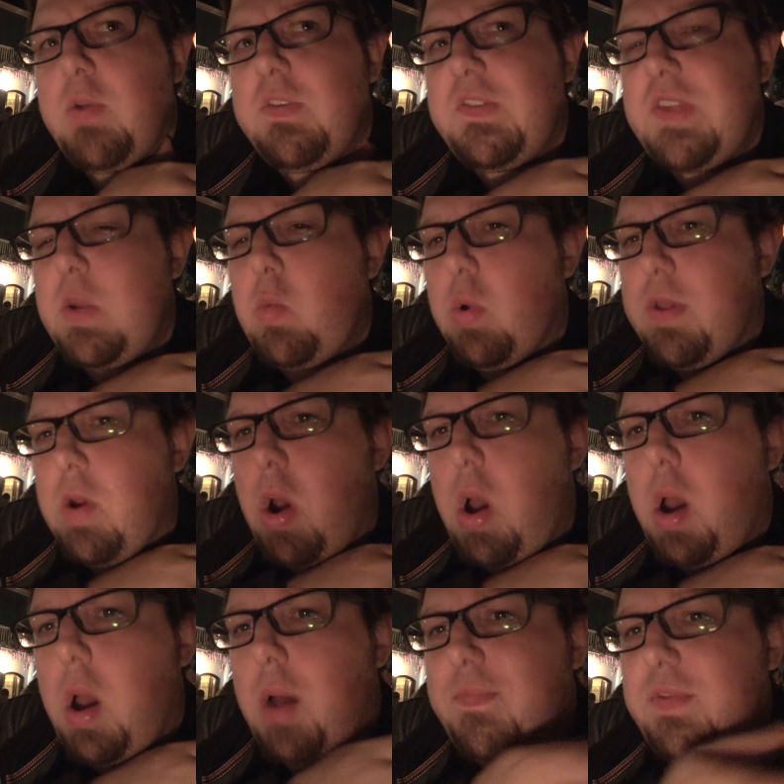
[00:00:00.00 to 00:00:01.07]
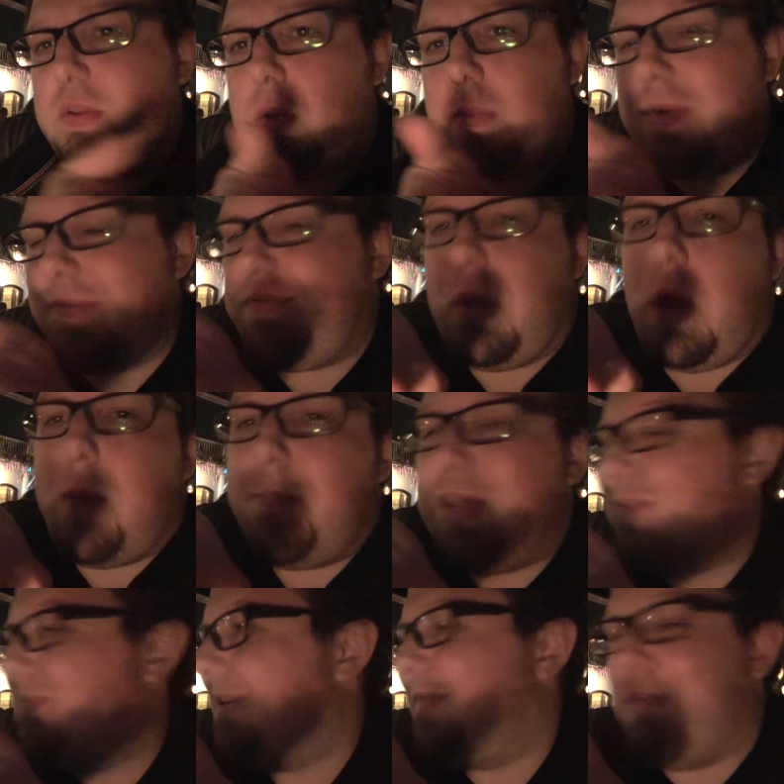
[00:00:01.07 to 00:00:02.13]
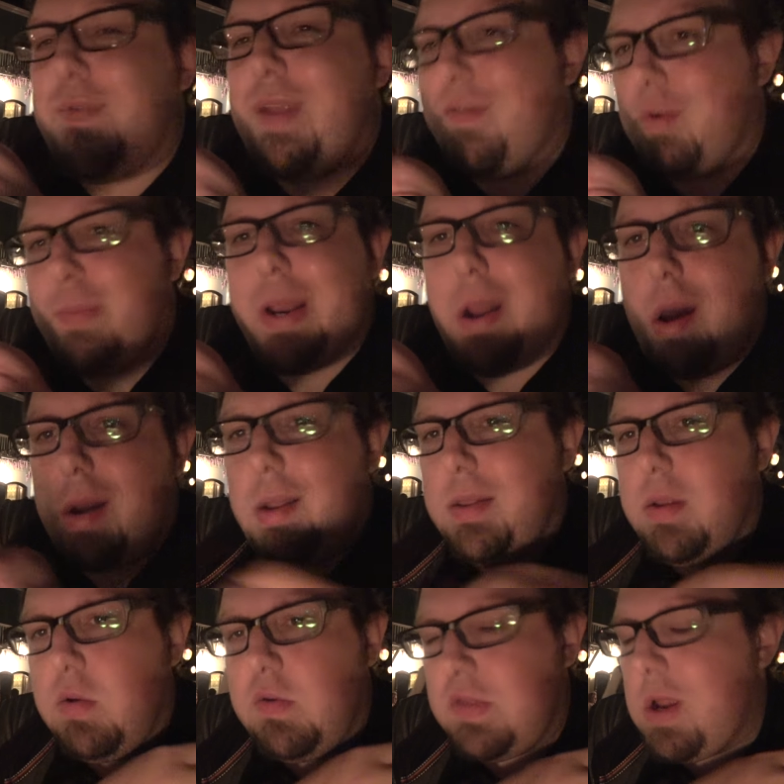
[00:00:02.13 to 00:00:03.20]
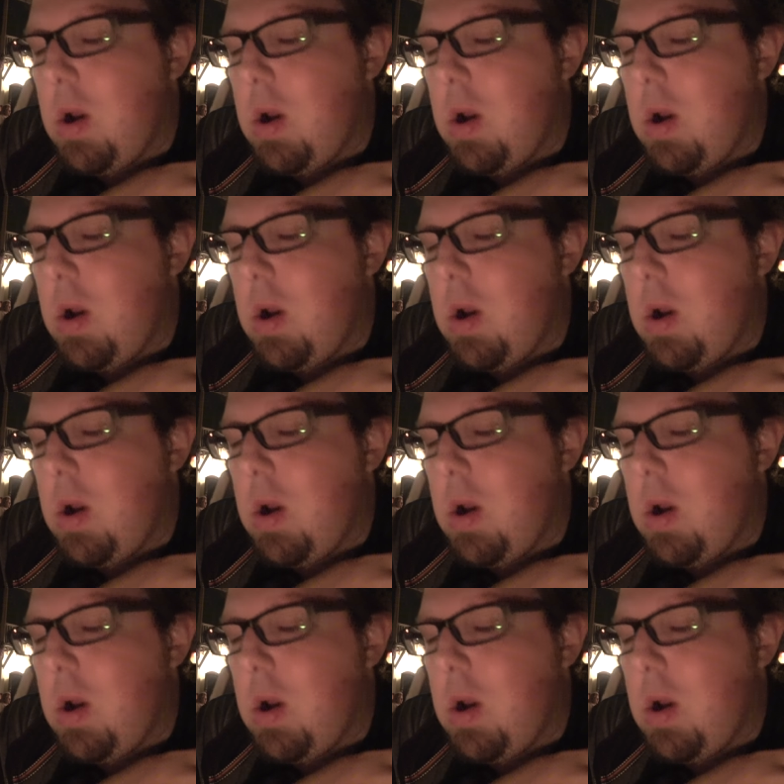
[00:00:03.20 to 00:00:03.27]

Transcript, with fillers: There's a scene where they're, I mean, if you've never been on it, there's